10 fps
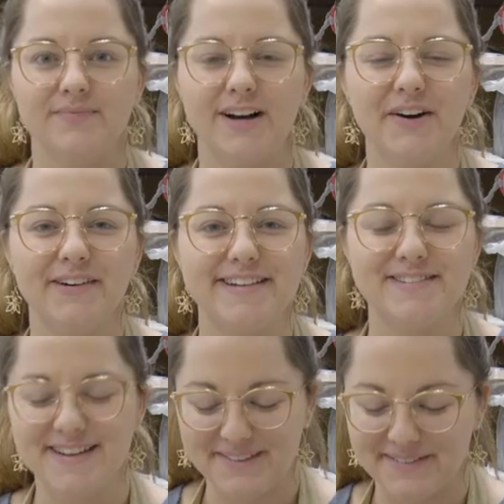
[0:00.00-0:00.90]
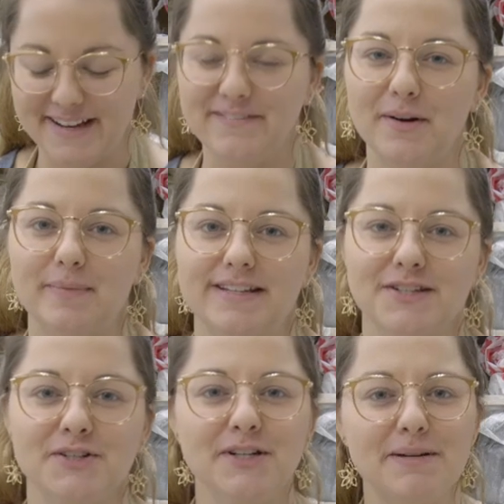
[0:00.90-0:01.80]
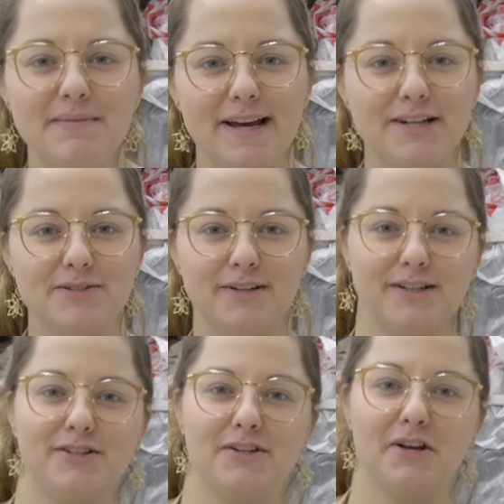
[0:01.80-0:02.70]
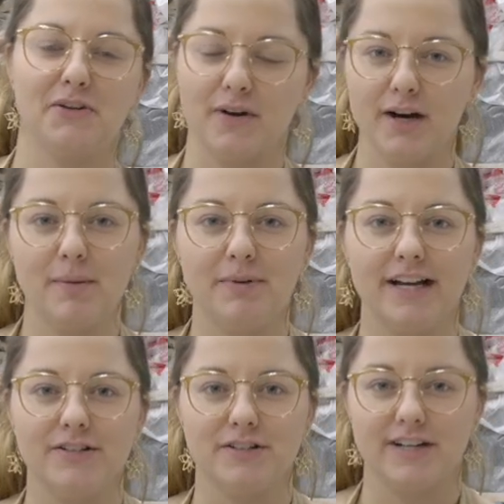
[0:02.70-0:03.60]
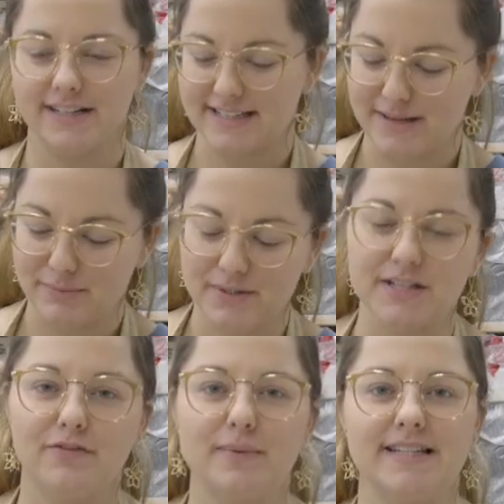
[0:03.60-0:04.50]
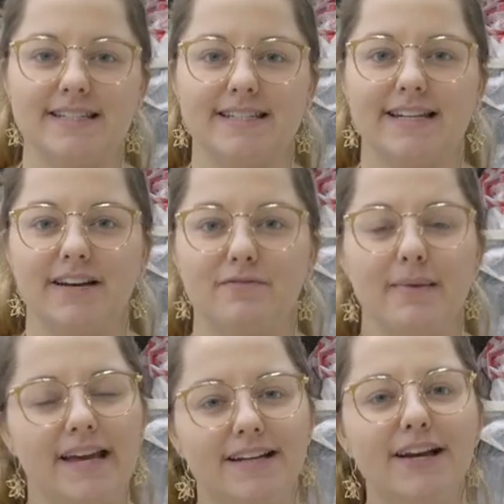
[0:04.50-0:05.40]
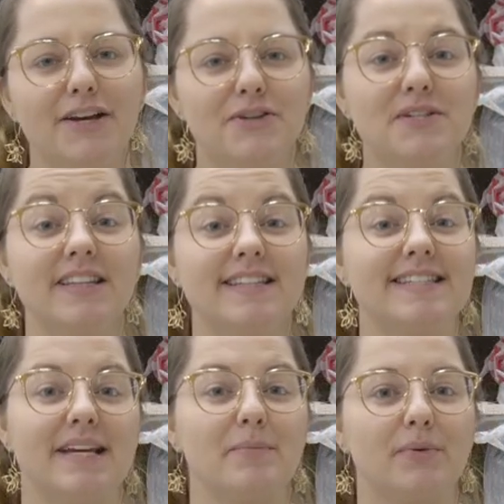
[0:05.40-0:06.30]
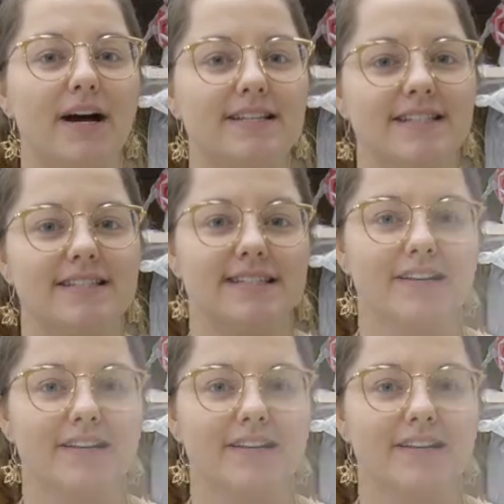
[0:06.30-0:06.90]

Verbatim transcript: All right, so now that we have our piece trimmed, I just wanted to show you a couple extra examples of pieces that I've made using this same process